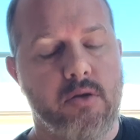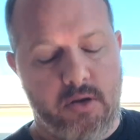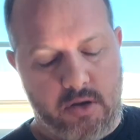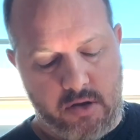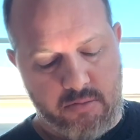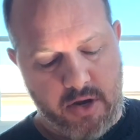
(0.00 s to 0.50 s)

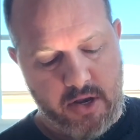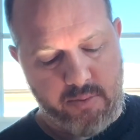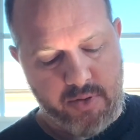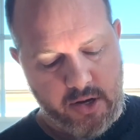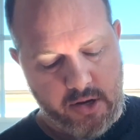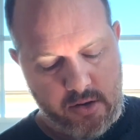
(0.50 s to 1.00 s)
in my
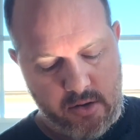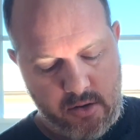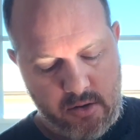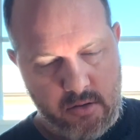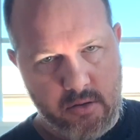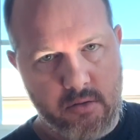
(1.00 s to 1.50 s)
opinion,
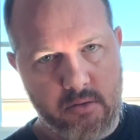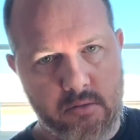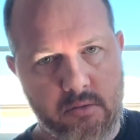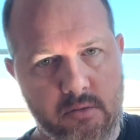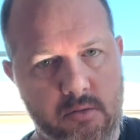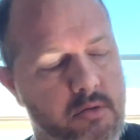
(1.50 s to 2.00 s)

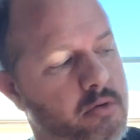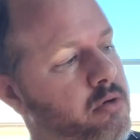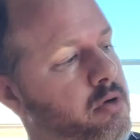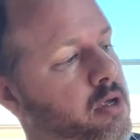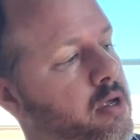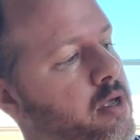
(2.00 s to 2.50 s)

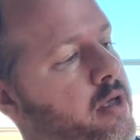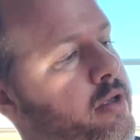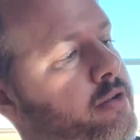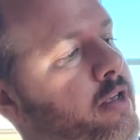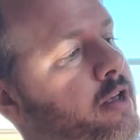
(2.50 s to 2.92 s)
has